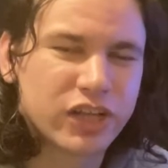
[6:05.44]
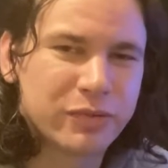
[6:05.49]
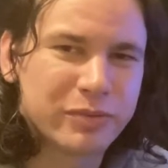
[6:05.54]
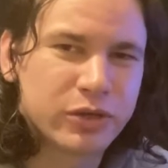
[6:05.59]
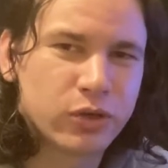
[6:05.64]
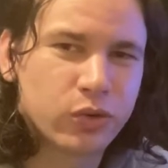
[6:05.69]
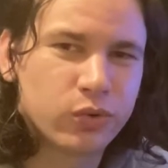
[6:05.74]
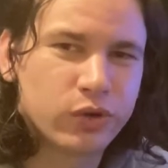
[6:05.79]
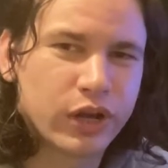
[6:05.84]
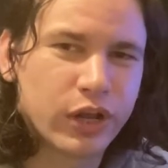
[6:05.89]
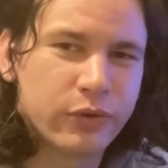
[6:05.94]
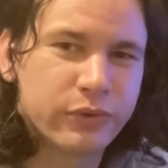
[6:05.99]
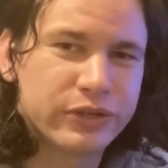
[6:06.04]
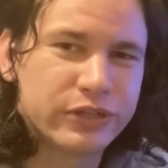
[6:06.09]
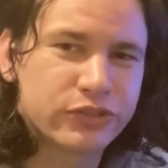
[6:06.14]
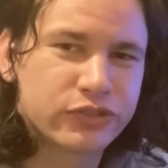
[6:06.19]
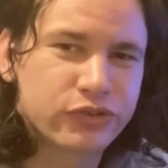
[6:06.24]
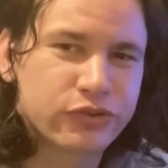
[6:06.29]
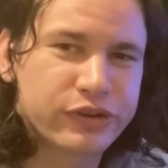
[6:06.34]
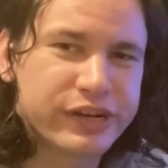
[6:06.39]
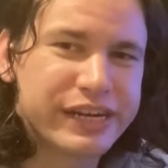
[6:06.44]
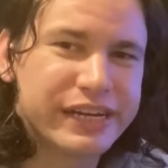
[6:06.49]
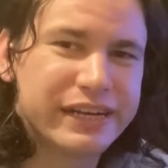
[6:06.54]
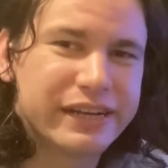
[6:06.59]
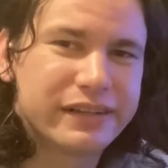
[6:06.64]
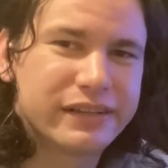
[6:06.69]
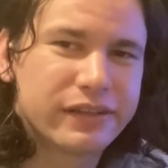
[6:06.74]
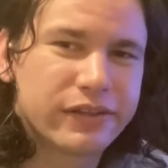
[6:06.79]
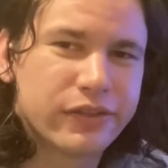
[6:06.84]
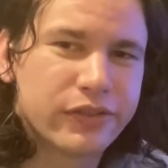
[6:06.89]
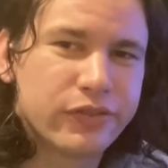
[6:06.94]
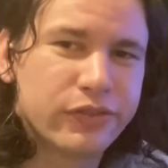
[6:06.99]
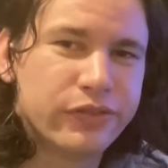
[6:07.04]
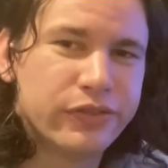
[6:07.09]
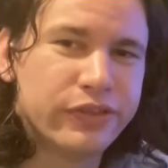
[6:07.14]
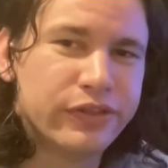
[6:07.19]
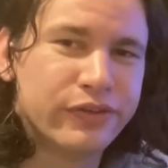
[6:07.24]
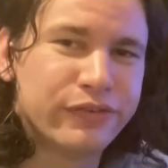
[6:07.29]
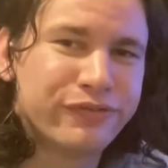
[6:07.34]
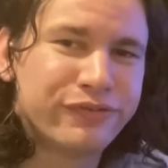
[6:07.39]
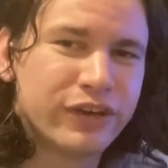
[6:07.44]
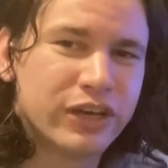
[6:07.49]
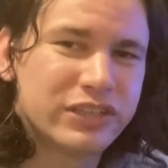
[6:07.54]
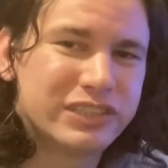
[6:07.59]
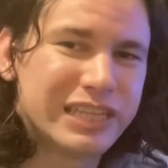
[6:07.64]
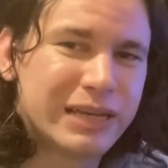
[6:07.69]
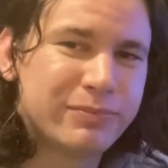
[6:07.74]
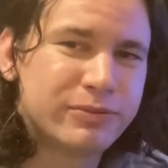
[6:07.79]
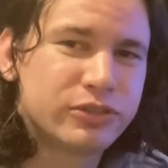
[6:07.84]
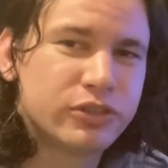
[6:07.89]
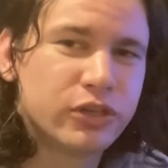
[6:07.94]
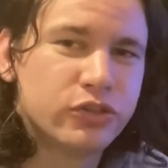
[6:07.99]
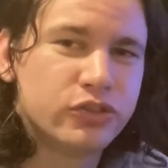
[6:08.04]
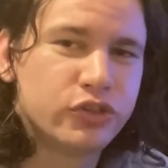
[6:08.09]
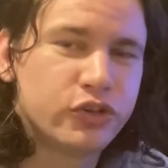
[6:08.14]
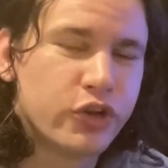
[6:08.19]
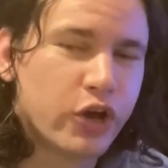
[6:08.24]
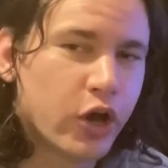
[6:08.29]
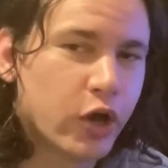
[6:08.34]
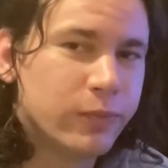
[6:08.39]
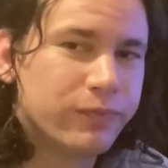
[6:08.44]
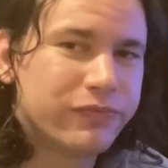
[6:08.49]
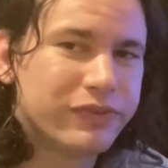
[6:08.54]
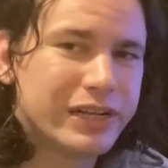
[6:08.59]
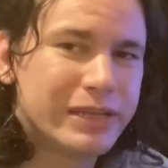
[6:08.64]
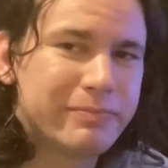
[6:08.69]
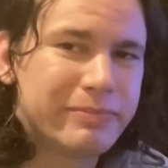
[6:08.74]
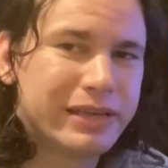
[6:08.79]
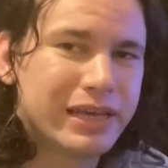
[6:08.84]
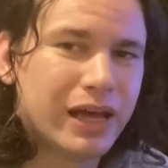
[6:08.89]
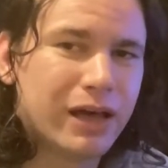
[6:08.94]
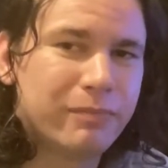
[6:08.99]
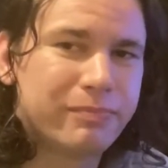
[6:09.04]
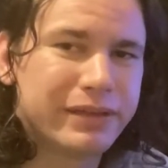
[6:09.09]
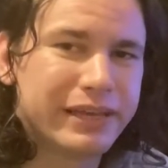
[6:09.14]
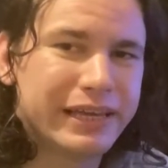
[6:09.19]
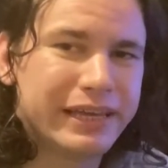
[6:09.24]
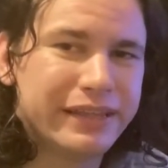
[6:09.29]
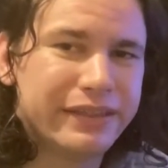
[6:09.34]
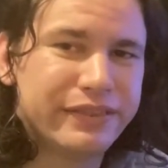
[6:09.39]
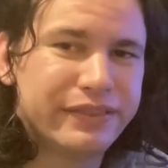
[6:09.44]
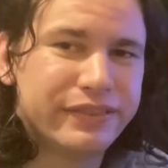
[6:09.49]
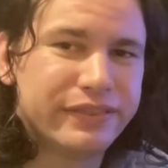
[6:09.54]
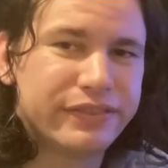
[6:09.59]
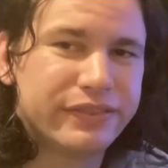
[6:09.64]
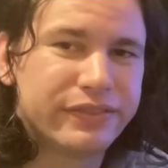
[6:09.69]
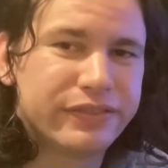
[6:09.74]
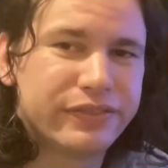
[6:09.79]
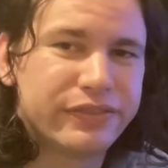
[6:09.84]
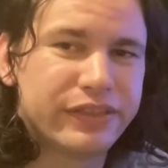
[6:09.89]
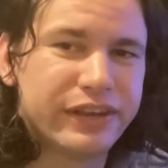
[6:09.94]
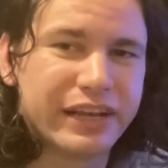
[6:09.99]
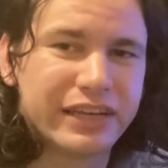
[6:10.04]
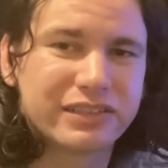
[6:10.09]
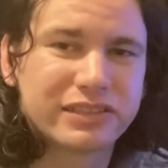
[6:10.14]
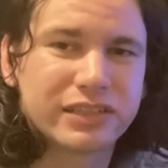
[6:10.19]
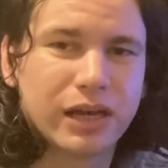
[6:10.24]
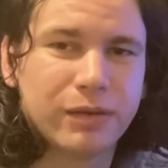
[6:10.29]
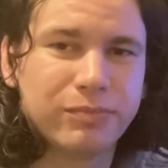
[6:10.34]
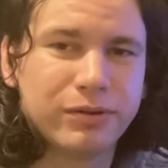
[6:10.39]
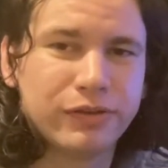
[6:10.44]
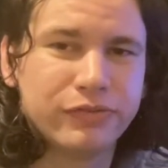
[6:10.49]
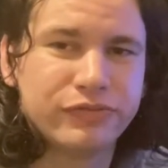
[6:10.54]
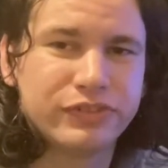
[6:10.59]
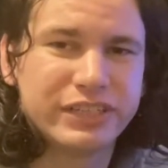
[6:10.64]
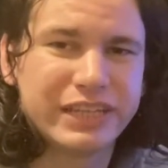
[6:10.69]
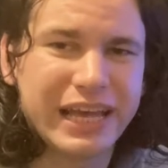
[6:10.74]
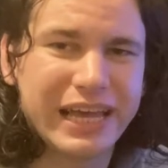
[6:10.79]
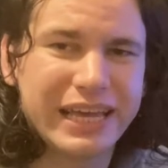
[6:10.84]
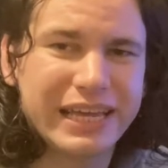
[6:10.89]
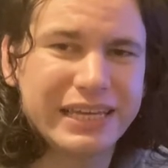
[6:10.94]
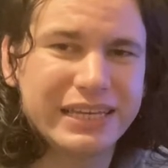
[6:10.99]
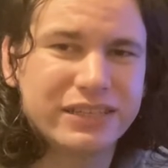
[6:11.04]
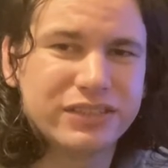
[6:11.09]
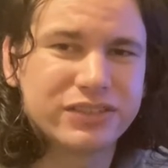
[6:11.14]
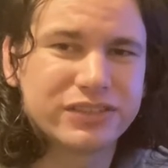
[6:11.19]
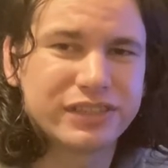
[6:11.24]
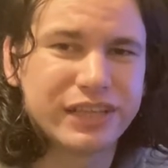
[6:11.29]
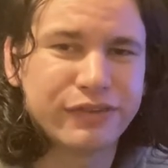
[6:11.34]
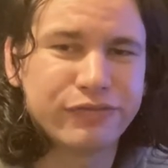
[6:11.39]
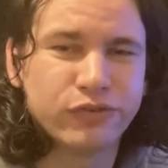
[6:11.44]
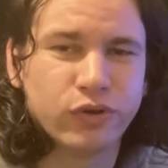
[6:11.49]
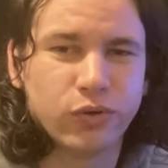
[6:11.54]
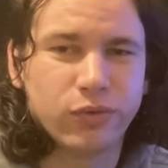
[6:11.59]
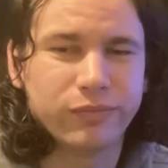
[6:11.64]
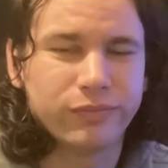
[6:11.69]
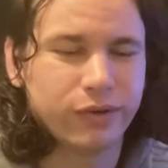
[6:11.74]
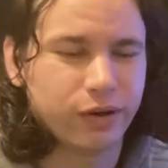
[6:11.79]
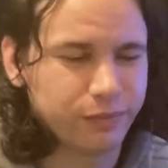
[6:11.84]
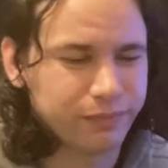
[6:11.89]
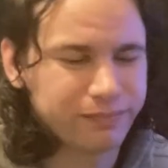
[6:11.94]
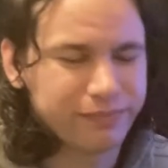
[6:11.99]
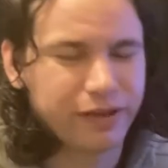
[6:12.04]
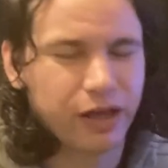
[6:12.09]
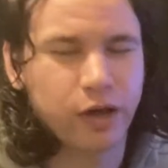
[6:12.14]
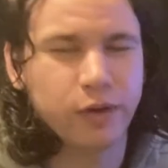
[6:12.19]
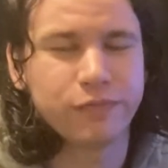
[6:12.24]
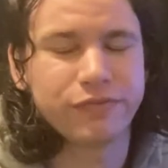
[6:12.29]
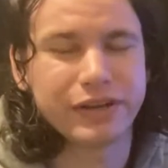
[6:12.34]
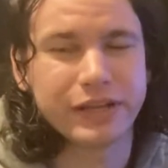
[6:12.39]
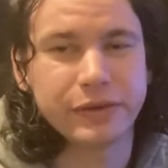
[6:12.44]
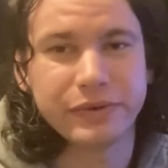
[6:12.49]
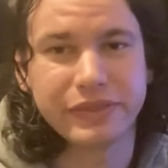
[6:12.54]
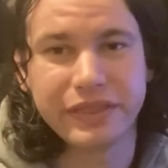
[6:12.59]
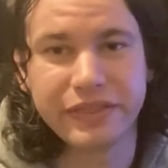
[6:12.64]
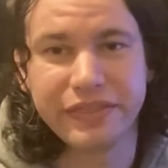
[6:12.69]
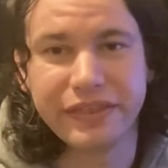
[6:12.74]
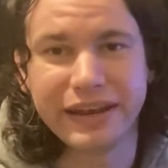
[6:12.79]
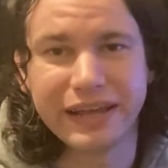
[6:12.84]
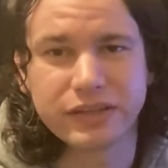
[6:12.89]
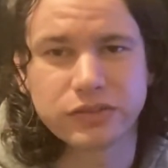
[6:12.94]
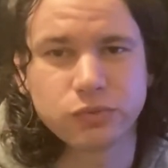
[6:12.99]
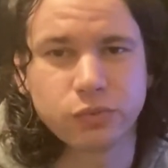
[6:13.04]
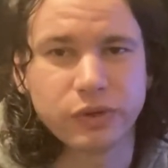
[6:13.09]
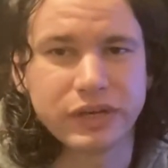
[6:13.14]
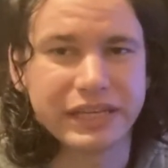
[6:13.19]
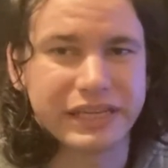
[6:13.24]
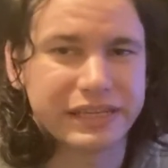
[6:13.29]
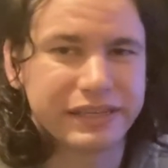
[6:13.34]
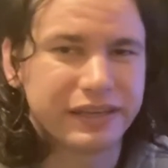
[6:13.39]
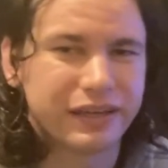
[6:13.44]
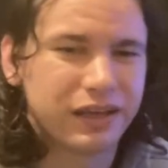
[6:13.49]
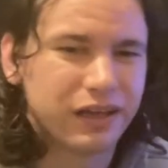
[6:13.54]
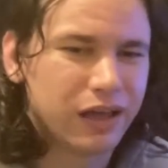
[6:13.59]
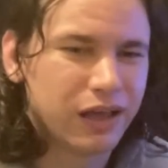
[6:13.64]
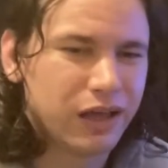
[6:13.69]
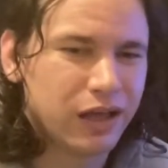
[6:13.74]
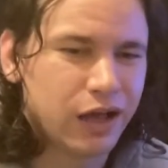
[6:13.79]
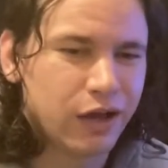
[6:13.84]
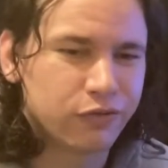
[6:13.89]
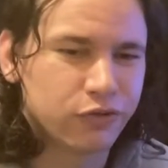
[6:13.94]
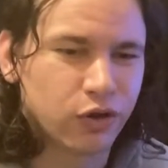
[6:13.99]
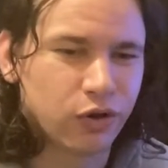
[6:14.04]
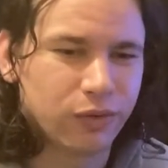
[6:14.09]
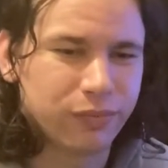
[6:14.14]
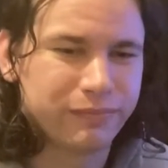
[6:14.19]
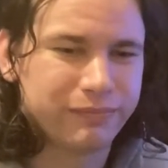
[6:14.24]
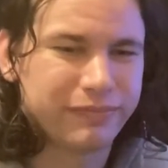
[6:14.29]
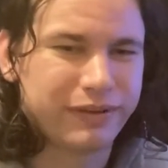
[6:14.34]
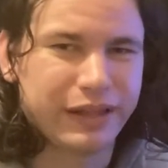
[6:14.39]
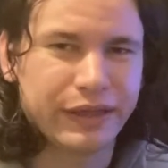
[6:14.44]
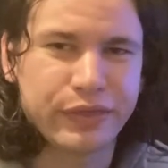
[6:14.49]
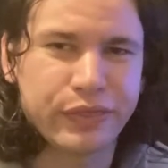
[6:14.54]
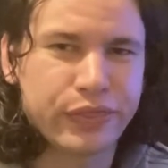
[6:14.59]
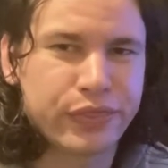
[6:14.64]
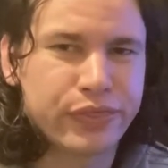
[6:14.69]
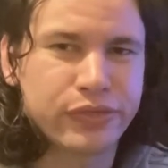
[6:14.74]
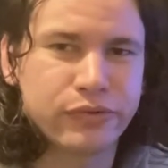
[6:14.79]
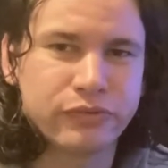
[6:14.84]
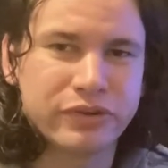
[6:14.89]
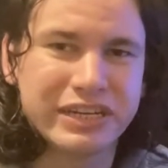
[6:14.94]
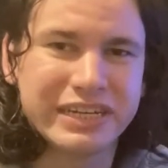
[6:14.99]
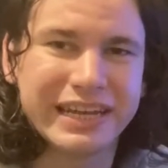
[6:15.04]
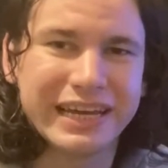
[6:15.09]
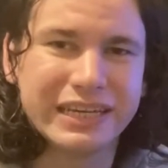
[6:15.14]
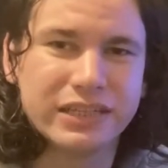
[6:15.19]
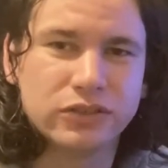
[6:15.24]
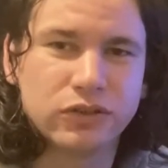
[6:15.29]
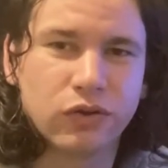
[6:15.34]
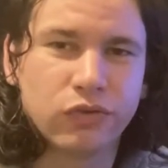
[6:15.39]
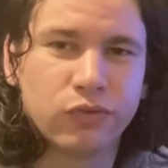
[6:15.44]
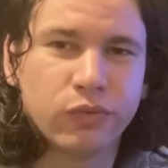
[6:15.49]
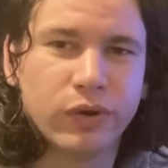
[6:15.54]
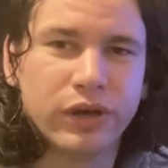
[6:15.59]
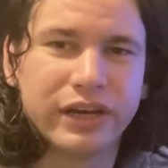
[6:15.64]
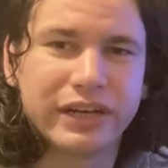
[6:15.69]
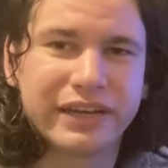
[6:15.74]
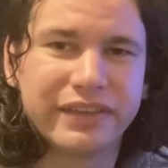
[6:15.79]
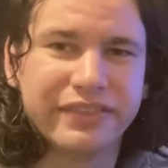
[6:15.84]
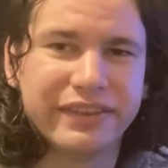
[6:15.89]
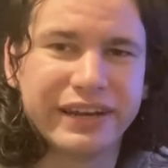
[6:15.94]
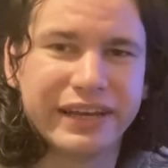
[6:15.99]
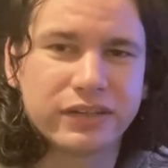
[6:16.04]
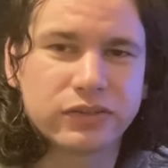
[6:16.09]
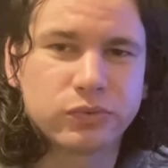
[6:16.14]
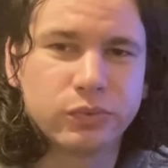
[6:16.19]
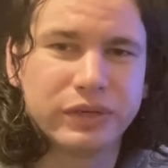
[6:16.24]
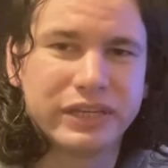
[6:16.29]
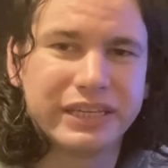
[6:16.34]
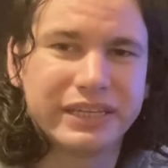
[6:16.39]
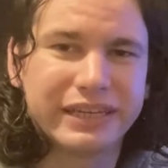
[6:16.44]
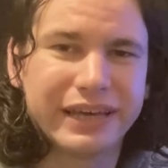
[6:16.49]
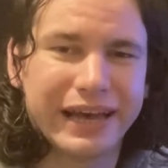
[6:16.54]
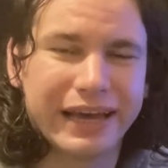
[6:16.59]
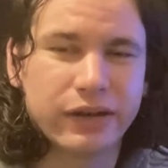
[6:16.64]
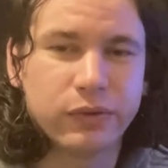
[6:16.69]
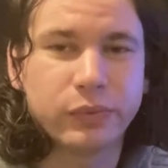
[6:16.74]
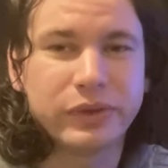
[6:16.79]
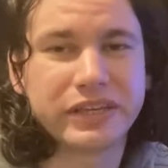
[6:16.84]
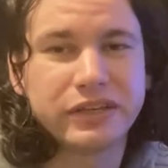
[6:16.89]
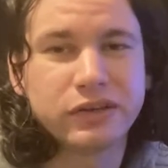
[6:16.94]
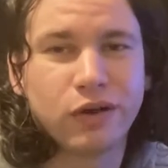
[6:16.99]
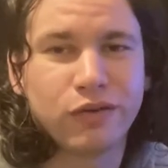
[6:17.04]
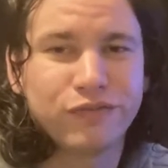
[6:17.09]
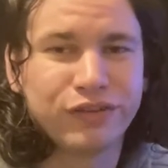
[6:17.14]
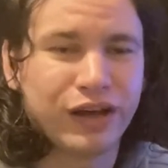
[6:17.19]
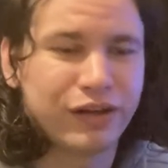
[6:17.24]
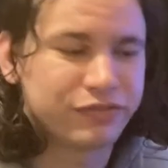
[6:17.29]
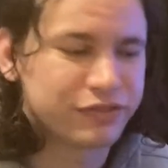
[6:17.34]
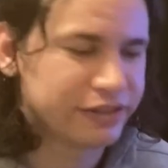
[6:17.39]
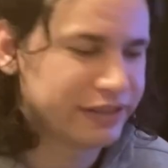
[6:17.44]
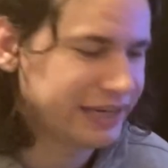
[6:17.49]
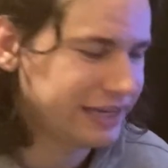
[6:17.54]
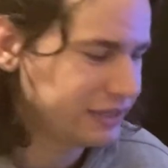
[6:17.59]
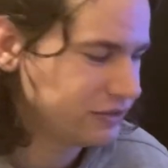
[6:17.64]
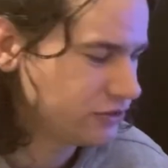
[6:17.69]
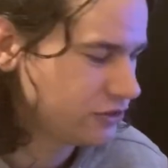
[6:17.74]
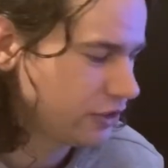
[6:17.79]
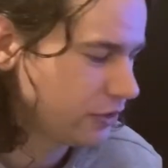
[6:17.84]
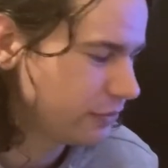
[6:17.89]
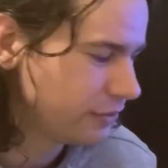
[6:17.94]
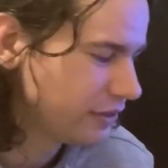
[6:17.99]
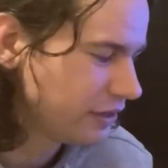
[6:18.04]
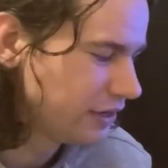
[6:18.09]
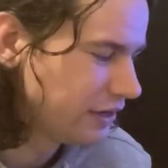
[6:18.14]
going to be called Loading Screen. The first episode should hopefully be up in the next couple of days, if not, well, hopefully within the next week. I've got like 3 days off work in the next week and a week off after that, so